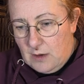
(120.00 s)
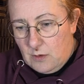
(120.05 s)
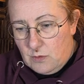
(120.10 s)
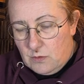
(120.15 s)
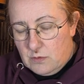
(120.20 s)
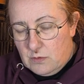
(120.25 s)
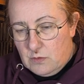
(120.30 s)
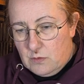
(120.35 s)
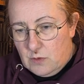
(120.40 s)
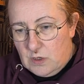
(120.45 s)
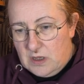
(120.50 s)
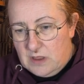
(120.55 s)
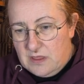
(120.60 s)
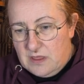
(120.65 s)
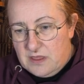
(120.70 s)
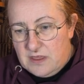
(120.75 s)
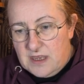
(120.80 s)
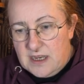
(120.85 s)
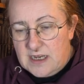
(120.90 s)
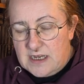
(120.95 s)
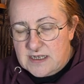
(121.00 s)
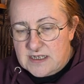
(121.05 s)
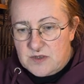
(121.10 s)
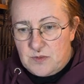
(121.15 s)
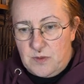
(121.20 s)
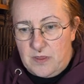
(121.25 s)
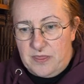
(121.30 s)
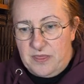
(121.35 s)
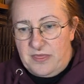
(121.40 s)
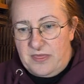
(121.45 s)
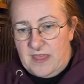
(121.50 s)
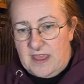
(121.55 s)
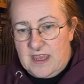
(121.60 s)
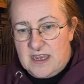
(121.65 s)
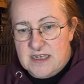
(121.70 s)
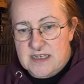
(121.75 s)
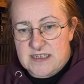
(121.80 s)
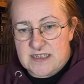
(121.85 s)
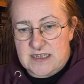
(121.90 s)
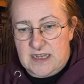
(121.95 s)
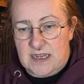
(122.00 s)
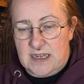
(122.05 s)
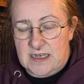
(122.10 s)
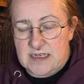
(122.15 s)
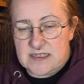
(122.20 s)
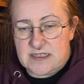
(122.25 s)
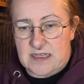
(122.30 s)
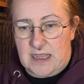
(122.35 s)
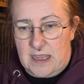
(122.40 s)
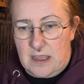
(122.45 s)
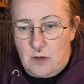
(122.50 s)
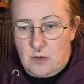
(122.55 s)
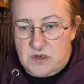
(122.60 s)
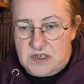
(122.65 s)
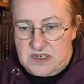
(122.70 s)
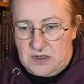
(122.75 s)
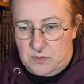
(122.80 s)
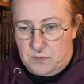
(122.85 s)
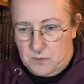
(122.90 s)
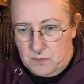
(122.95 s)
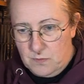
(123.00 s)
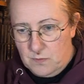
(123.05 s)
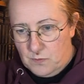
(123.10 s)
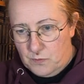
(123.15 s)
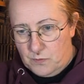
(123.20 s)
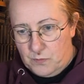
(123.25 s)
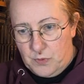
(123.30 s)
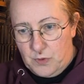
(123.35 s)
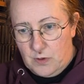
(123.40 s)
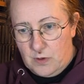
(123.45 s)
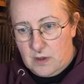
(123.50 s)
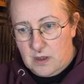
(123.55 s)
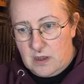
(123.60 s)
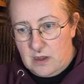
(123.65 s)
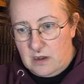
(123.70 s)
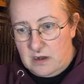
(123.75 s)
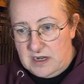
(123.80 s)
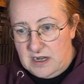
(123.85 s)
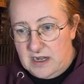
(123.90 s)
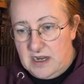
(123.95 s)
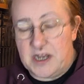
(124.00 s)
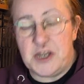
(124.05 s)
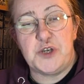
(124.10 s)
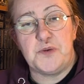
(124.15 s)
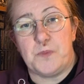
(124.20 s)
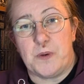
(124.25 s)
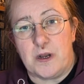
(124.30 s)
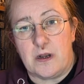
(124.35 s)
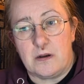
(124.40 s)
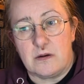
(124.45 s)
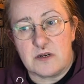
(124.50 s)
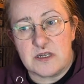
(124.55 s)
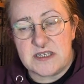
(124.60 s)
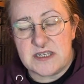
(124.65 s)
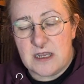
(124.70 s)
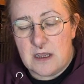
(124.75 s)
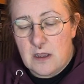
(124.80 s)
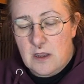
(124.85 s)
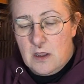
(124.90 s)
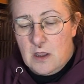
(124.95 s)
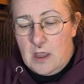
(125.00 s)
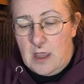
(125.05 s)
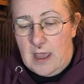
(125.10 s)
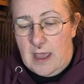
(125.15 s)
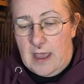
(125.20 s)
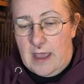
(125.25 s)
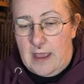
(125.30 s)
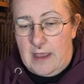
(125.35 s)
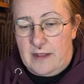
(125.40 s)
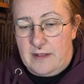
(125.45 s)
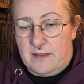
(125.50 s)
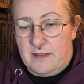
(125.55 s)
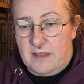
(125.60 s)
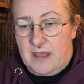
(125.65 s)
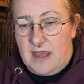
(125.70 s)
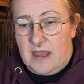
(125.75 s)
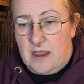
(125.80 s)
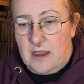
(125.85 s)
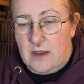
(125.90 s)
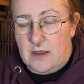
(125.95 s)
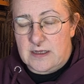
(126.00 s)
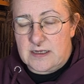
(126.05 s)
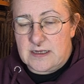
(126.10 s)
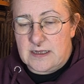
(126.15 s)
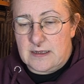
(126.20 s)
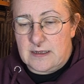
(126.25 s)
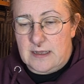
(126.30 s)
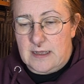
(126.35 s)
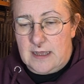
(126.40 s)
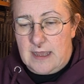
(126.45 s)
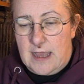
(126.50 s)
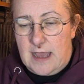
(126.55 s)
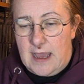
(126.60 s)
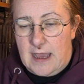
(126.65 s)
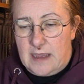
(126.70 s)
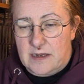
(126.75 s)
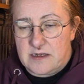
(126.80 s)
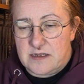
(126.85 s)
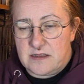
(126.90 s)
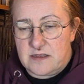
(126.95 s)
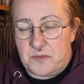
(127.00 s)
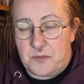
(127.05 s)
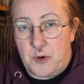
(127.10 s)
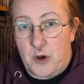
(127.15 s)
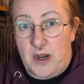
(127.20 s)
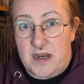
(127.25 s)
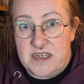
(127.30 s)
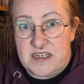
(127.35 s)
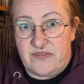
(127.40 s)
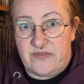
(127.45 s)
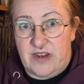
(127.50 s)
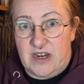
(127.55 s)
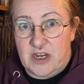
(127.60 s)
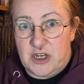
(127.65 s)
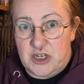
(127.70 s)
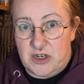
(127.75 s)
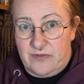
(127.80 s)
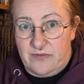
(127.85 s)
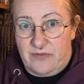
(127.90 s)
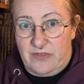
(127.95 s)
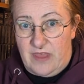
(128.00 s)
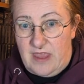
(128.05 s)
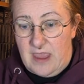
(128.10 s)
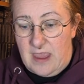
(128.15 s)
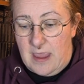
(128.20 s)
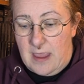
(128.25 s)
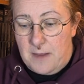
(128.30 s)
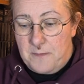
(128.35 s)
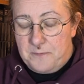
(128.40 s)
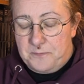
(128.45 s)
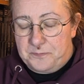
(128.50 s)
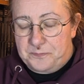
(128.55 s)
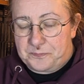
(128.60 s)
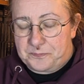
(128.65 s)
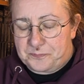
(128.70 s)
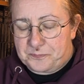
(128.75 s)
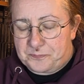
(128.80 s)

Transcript: Now, one of the things with this is they used to put a card in each box, and that had the price of each of the